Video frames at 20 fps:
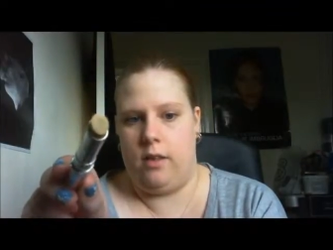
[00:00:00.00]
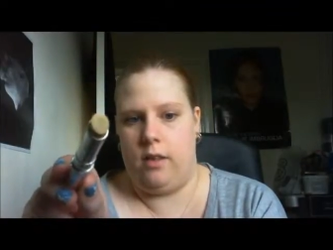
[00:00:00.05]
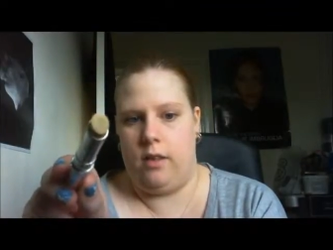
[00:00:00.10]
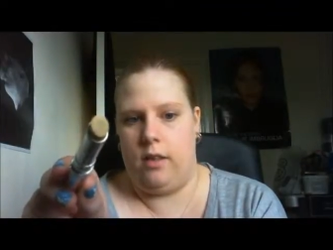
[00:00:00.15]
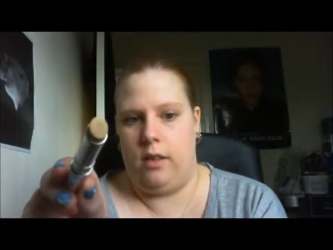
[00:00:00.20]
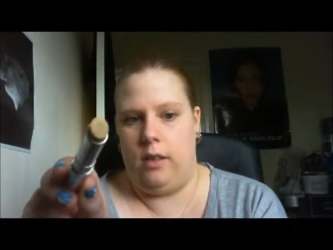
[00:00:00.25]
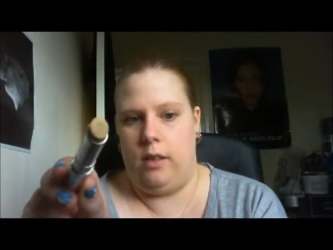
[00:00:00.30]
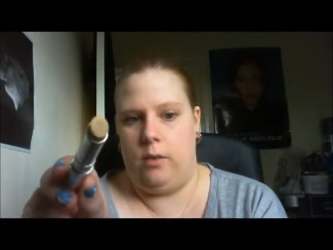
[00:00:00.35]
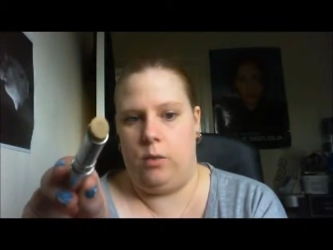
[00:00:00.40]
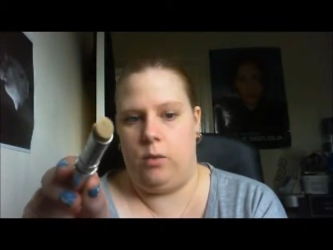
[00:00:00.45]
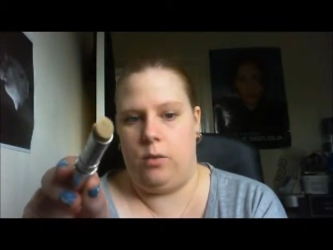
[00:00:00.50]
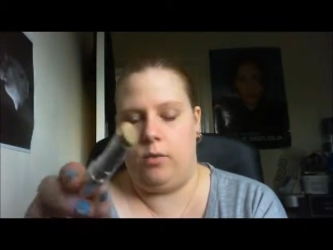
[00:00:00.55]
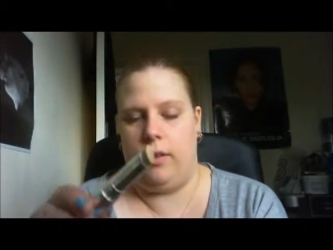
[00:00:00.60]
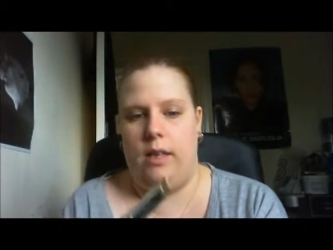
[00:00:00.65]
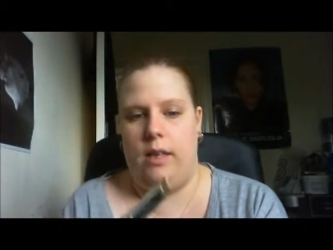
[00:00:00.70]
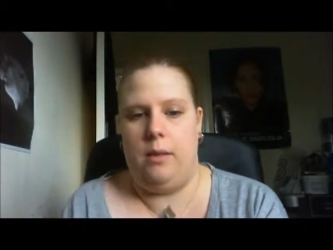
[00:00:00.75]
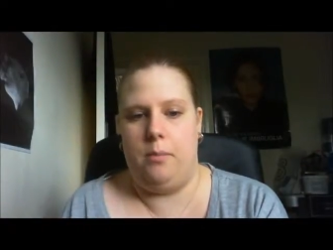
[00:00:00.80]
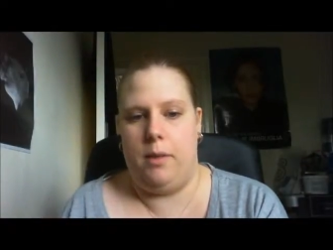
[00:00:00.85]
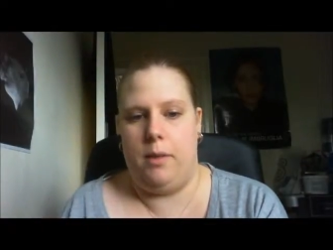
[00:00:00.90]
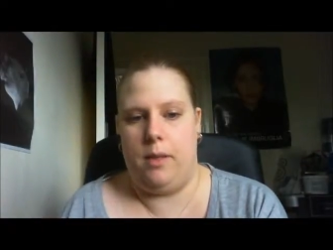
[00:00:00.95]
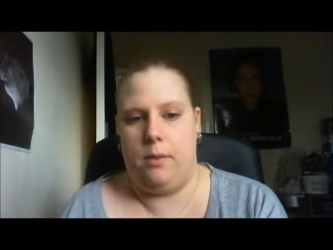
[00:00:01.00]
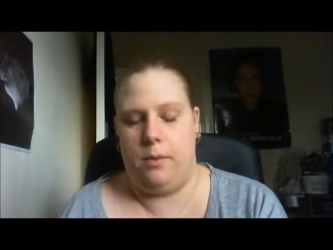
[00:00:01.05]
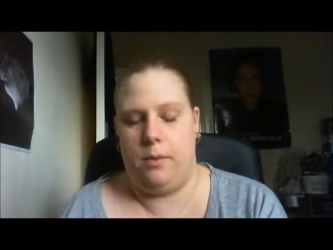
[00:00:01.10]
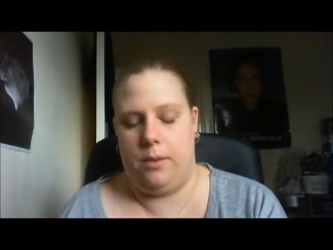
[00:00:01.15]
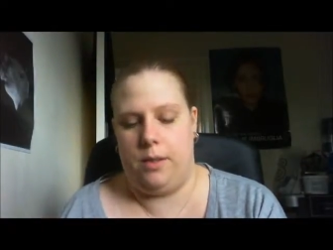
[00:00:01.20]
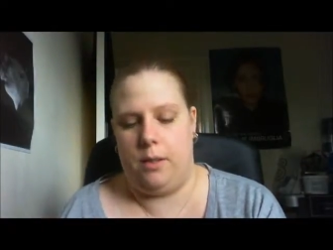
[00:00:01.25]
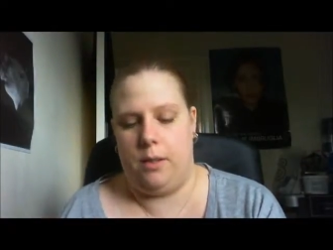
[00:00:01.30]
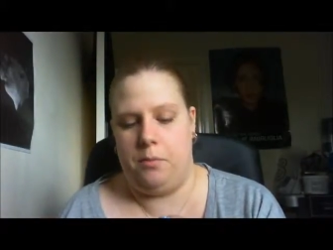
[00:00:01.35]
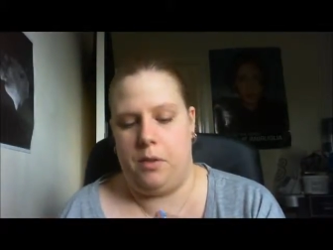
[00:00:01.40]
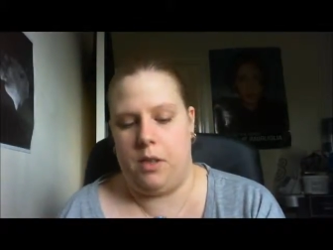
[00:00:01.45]
and it's got a little
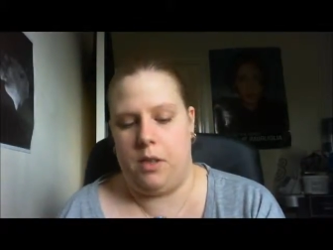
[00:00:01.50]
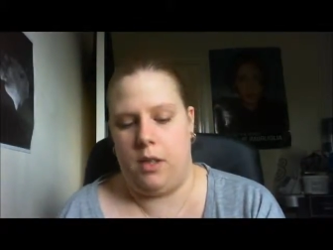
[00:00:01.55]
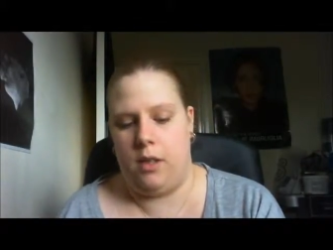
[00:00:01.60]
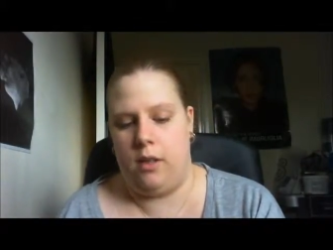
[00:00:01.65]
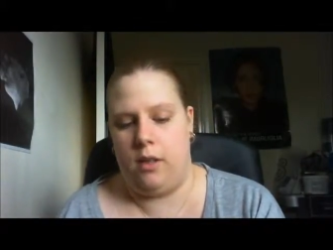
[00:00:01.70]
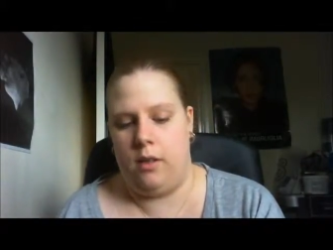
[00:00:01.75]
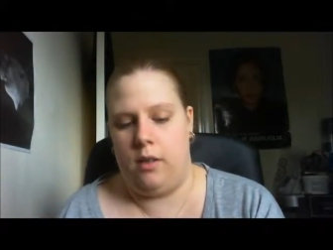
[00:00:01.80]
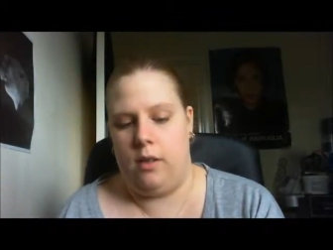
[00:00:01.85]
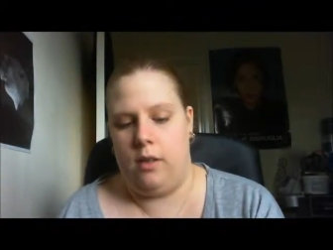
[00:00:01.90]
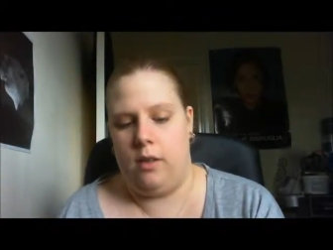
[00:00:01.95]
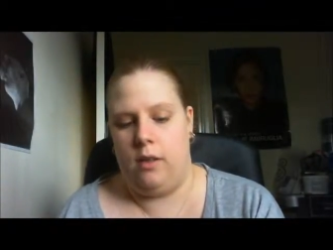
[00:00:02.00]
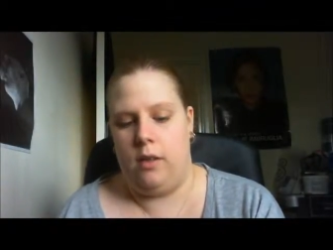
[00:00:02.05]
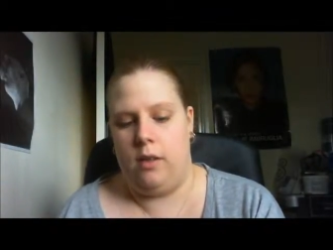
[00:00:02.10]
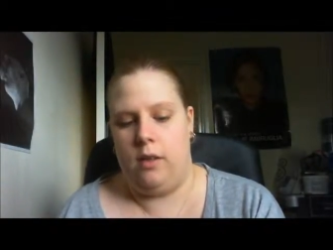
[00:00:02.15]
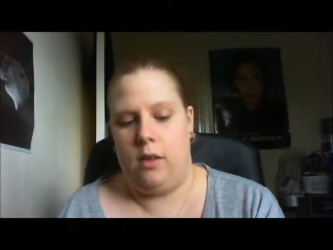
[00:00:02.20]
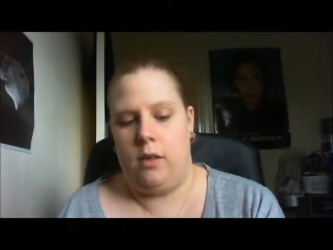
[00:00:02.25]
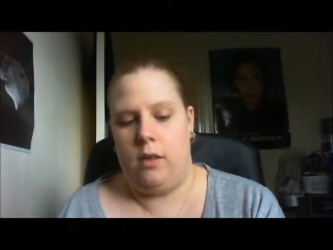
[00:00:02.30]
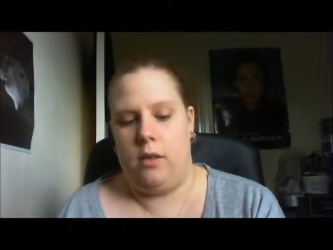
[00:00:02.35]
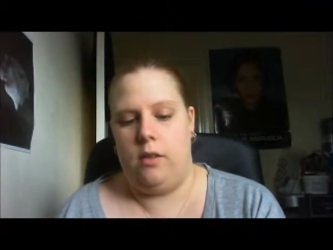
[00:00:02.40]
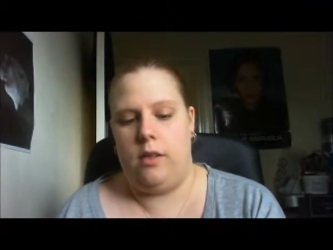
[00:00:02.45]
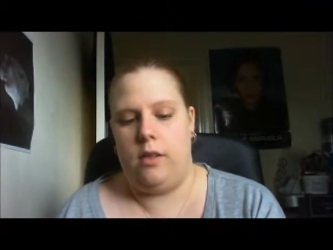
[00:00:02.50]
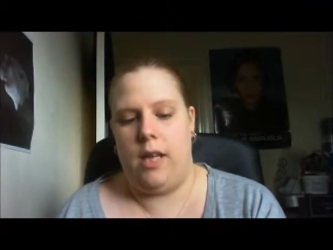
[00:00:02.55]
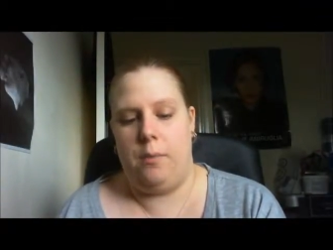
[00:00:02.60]
green middle, so I'm just going to